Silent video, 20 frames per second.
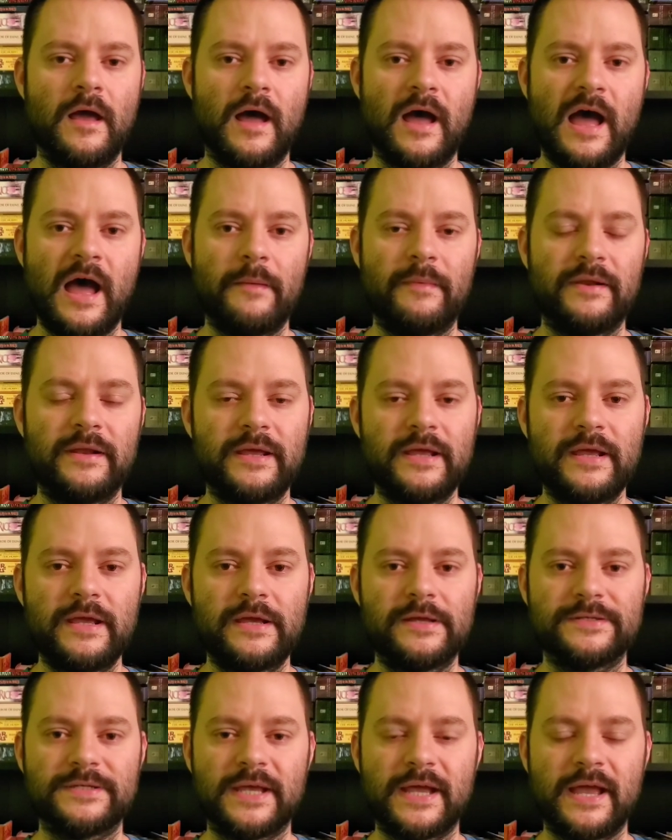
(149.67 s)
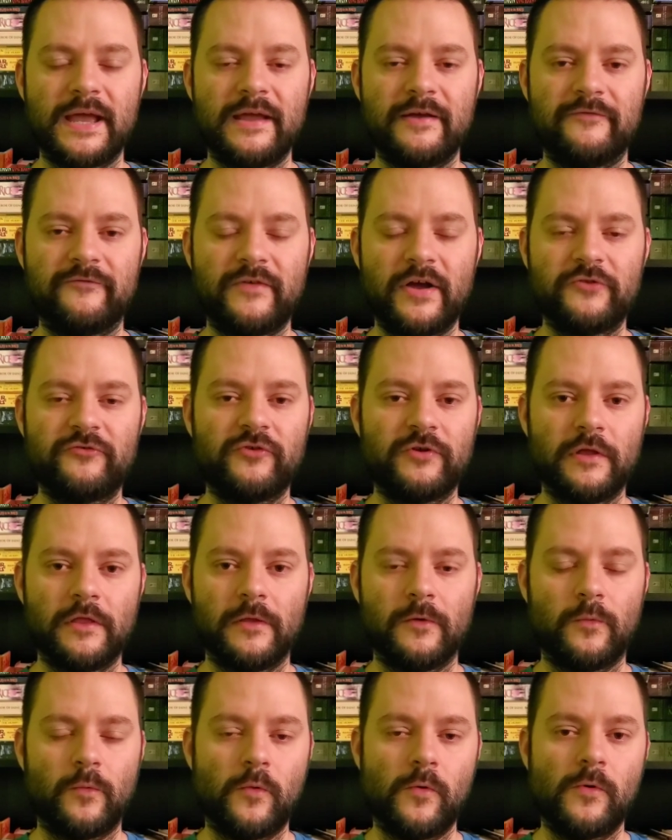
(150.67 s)
Uh, but he is a veteran of
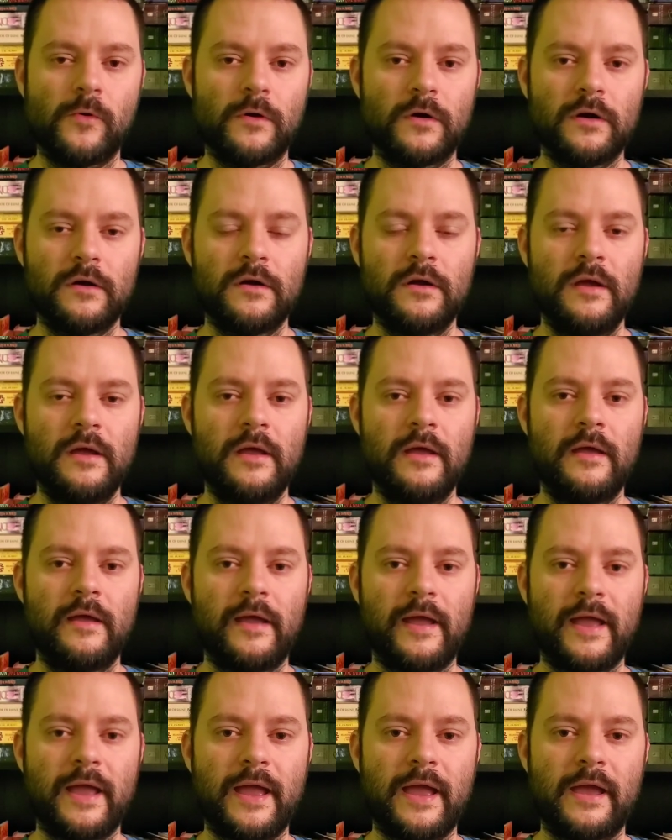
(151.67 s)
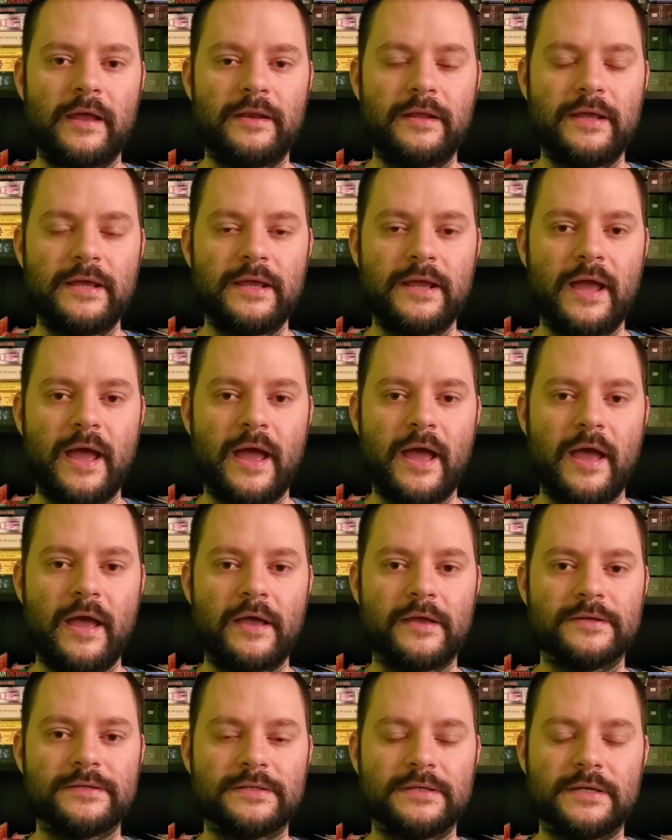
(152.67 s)
the war and he
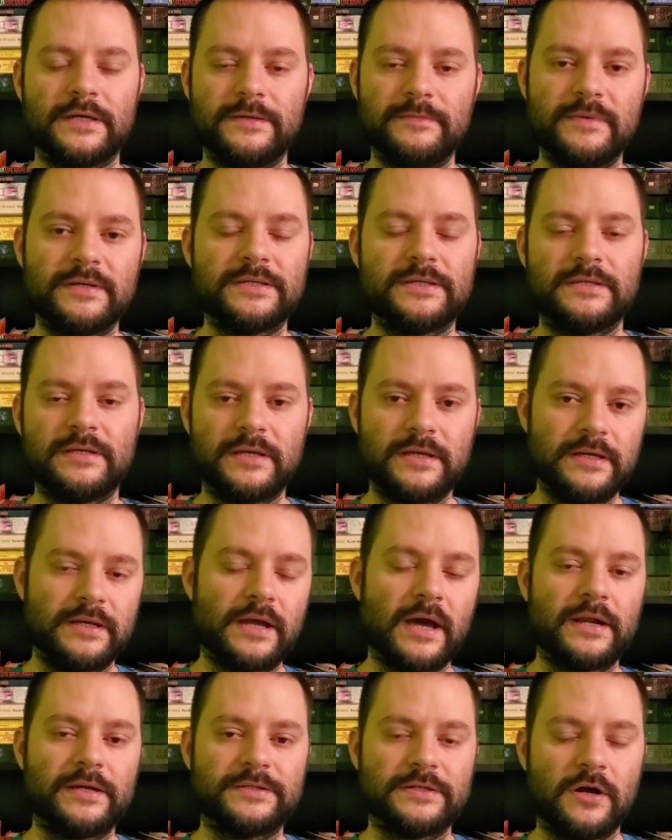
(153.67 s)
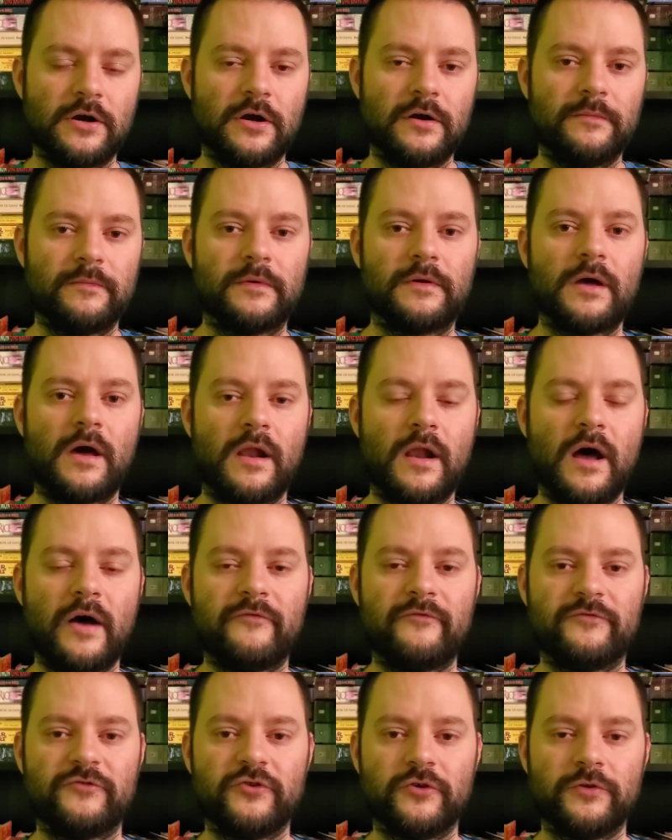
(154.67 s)
has he missed he got his arm cut
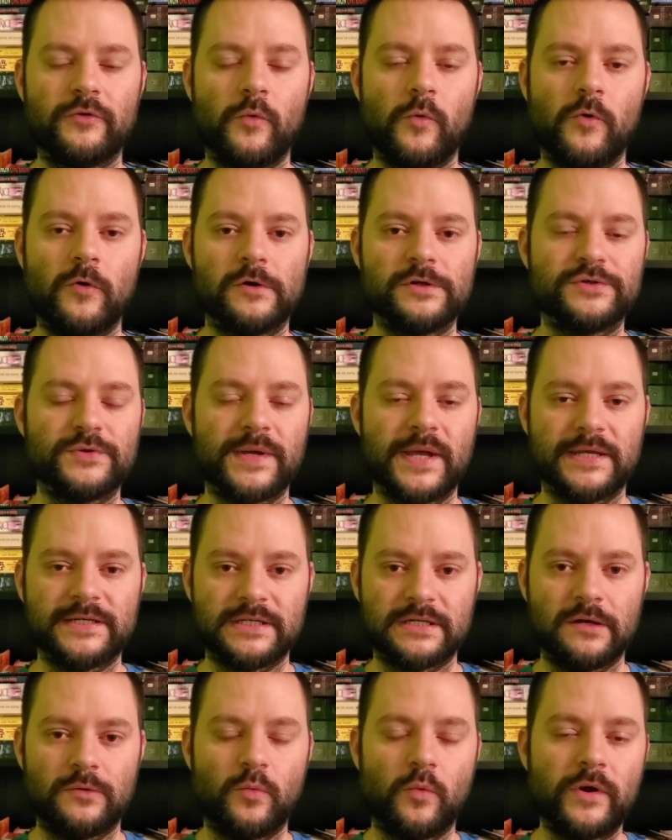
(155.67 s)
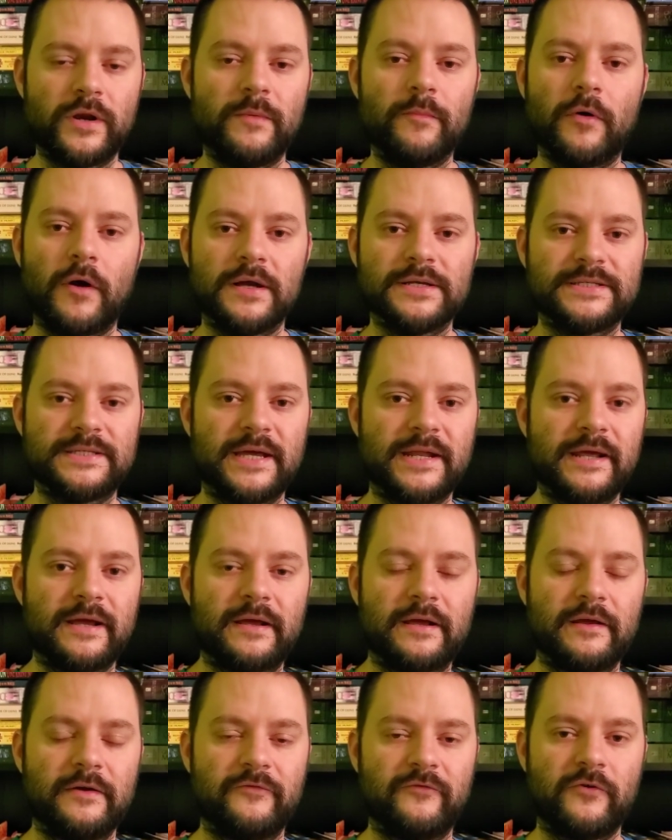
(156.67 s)
off during the war so he has a wooden
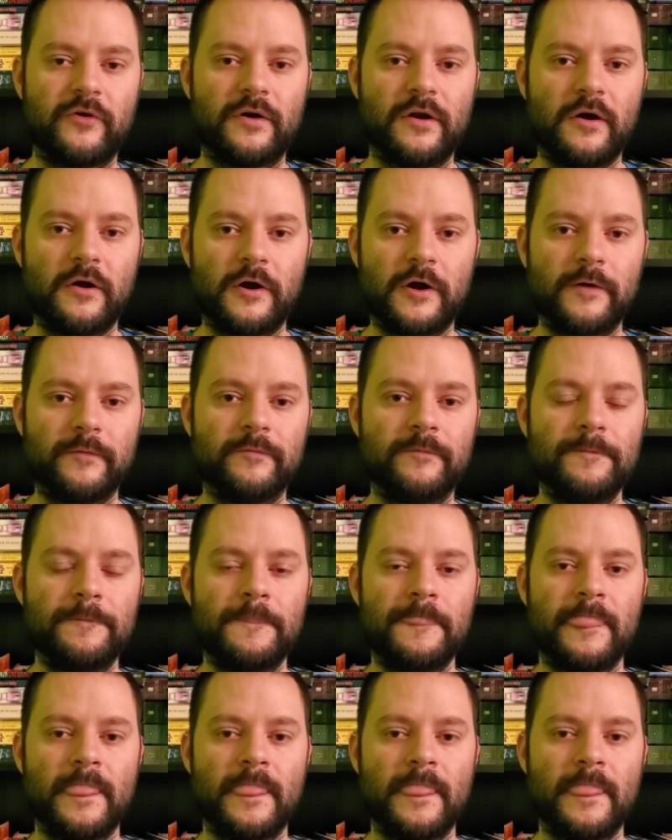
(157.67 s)
prosthetic for an arm